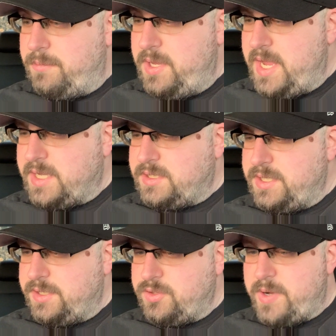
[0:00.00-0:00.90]
P.S.
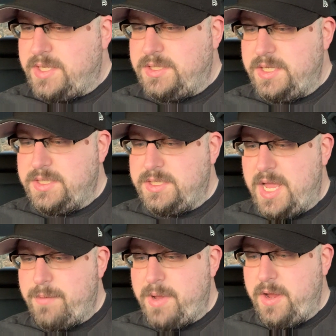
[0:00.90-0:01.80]
The address is
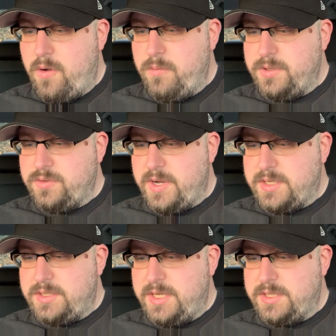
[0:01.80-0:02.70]
not my home address.